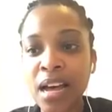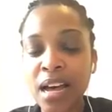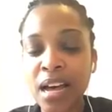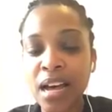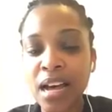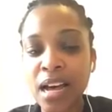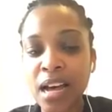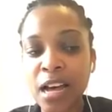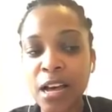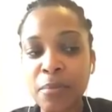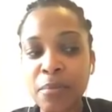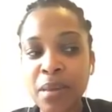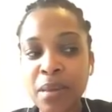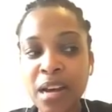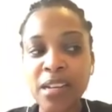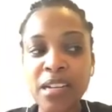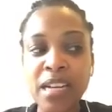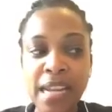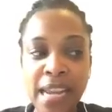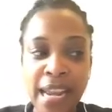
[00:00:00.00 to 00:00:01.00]

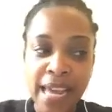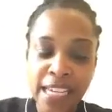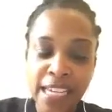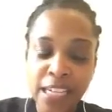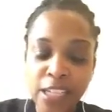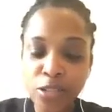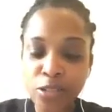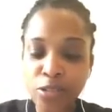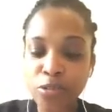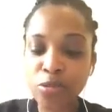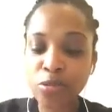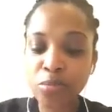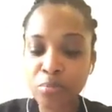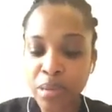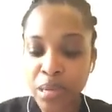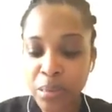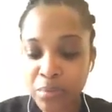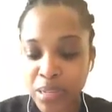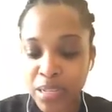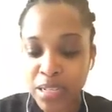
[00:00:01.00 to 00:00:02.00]
I'd like you
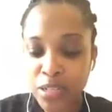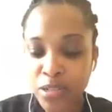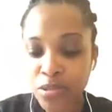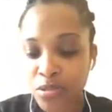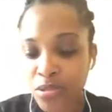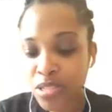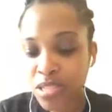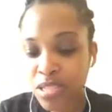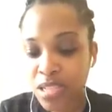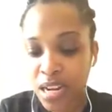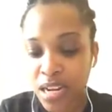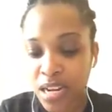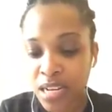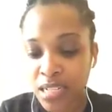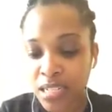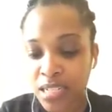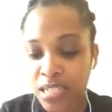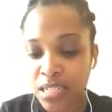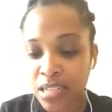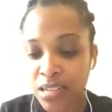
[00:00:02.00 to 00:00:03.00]
maybe to
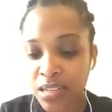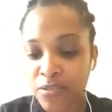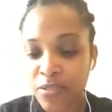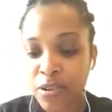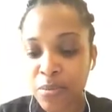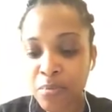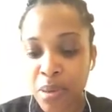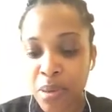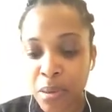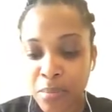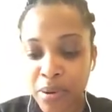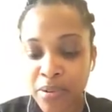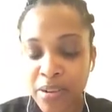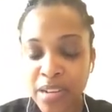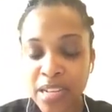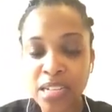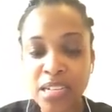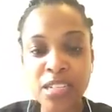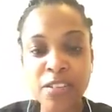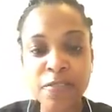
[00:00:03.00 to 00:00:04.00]
start
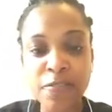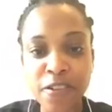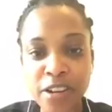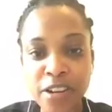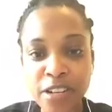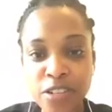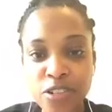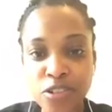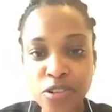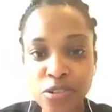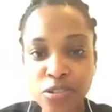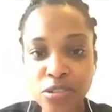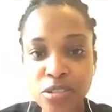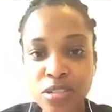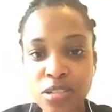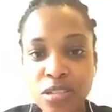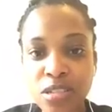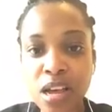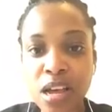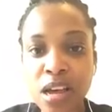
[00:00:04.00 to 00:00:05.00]
remembering
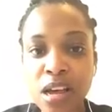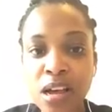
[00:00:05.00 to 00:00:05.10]
differentials